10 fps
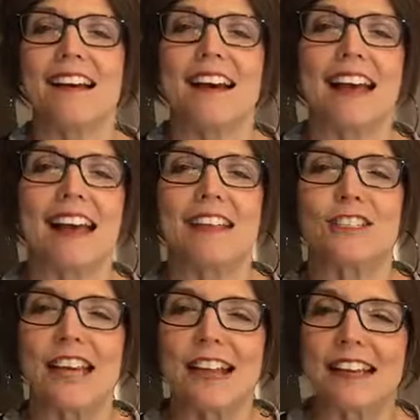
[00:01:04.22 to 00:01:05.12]
And
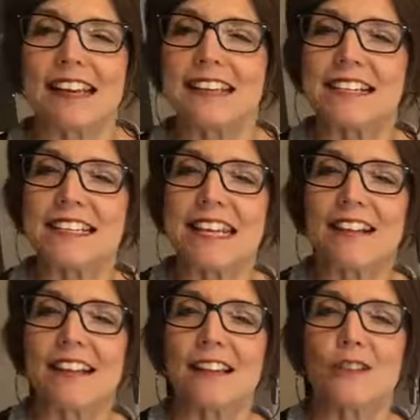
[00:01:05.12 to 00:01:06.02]
Shelly is still
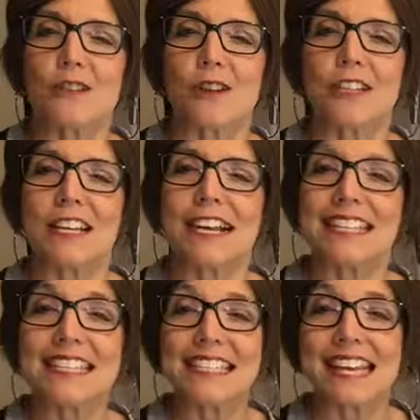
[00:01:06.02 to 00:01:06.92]
in Georgia.
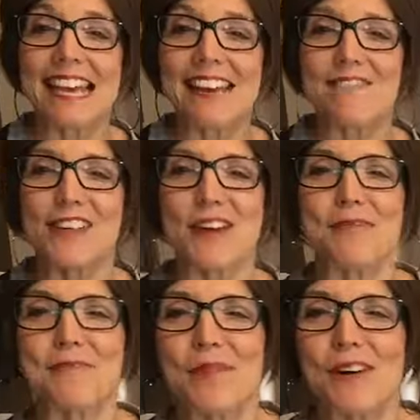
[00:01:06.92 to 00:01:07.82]
Steve, good
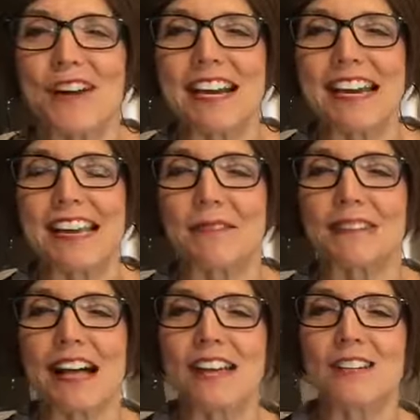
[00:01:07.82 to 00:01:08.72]
morning. I'm
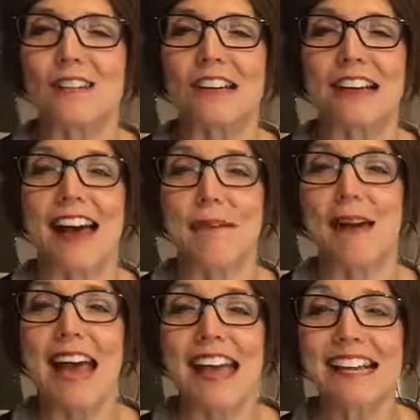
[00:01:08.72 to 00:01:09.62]
glad you could come.
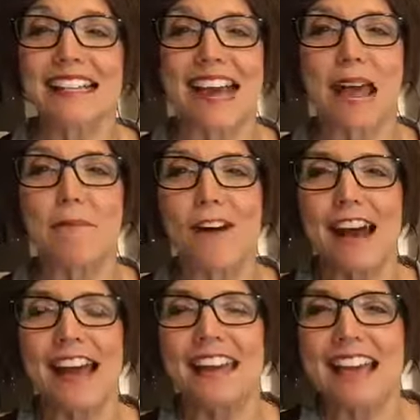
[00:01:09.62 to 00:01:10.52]
Hey, Tamara,
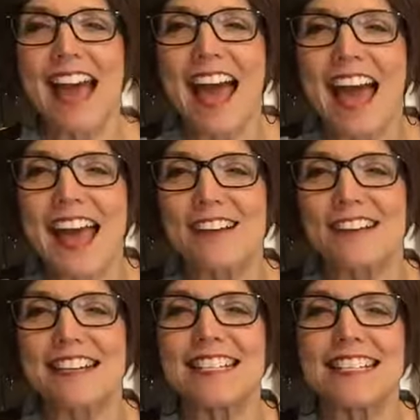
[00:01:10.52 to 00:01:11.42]
yay,
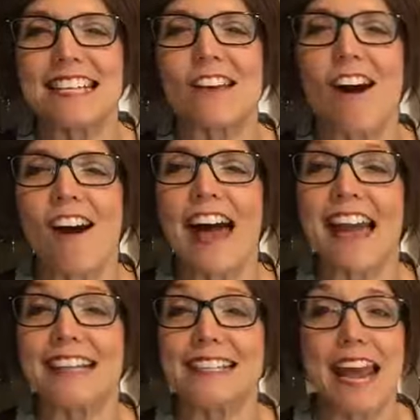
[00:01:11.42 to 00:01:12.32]
good to see y'all.
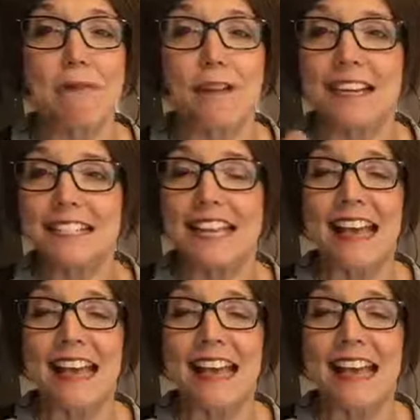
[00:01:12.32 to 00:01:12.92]
Hey, Tamara's